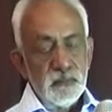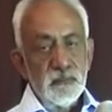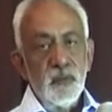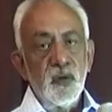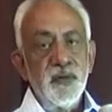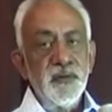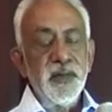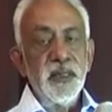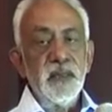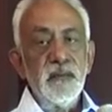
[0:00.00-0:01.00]

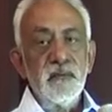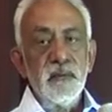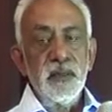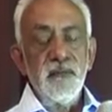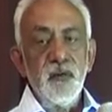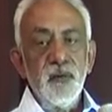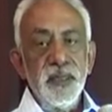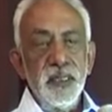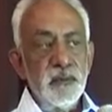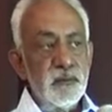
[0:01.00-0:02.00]
monitoring it, reviewing
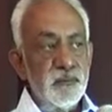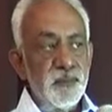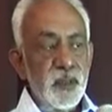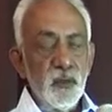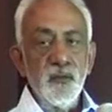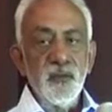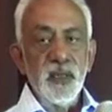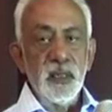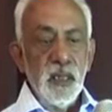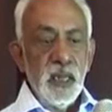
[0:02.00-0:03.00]
it, closing
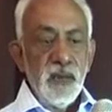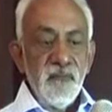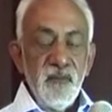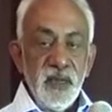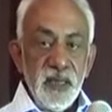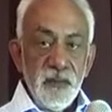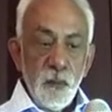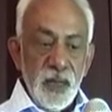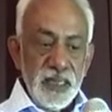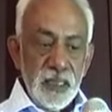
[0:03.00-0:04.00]
it,
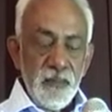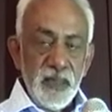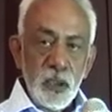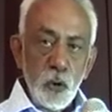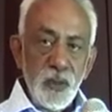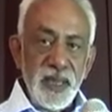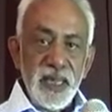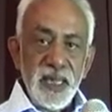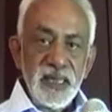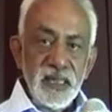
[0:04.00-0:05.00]
while keeping
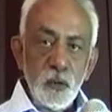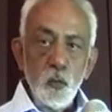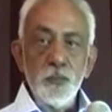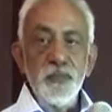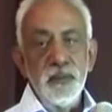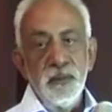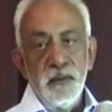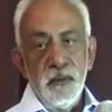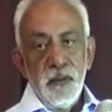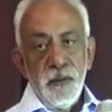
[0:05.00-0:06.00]
QA in the loop.
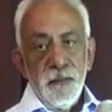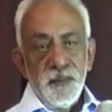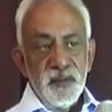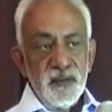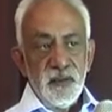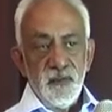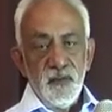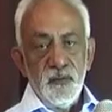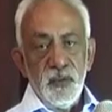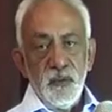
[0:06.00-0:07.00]
There's a
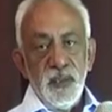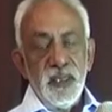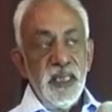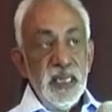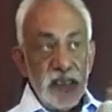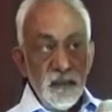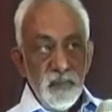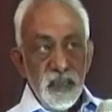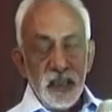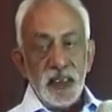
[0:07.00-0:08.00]
difference between
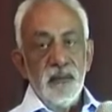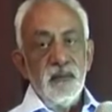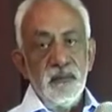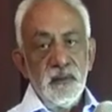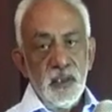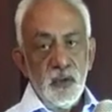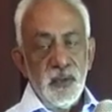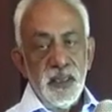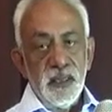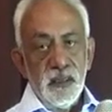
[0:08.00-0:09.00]
intimating
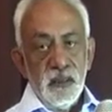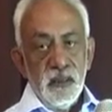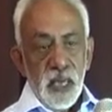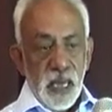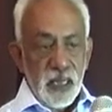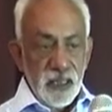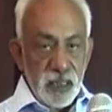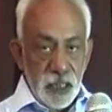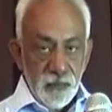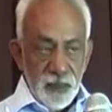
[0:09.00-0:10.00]
QA and
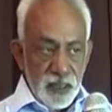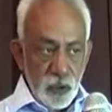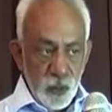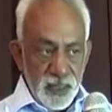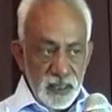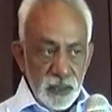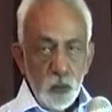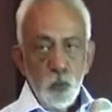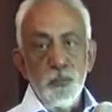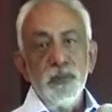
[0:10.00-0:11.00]
keeping QA in the
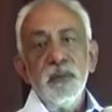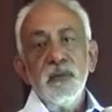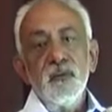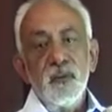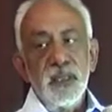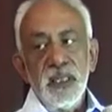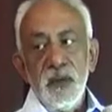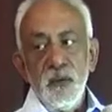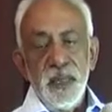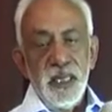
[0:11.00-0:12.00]
loop so that
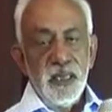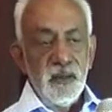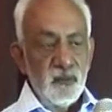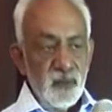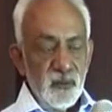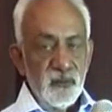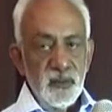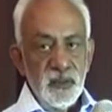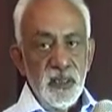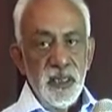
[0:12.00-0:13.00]
QA is constantly